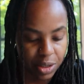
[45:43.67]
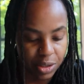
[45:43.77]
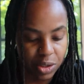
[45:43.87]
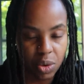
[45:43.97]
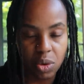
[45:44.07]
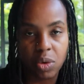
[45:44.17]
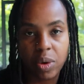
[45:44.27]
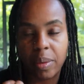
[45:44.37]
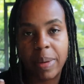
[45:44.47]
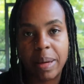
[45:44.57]

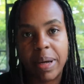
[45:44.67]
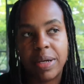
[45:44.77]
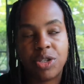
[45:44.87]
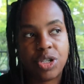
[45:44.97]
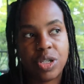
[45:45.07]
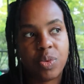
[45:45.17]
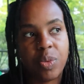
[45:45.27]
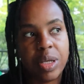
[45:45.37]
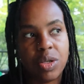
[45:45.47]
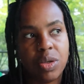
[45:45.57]
So my mind just
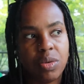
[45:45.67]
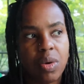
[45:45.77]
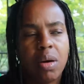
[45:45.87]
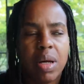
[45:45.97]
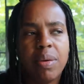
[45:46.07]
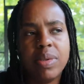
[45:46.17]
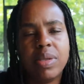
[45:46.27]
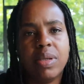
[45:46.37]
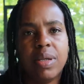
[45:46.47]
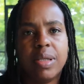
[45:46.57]
went to, oh, that
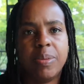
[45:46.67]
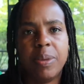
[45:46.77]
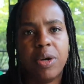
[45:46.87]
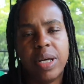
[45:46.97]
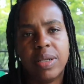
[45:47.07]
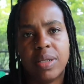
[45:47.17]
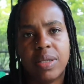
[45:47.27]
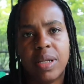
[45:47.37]
was an experience.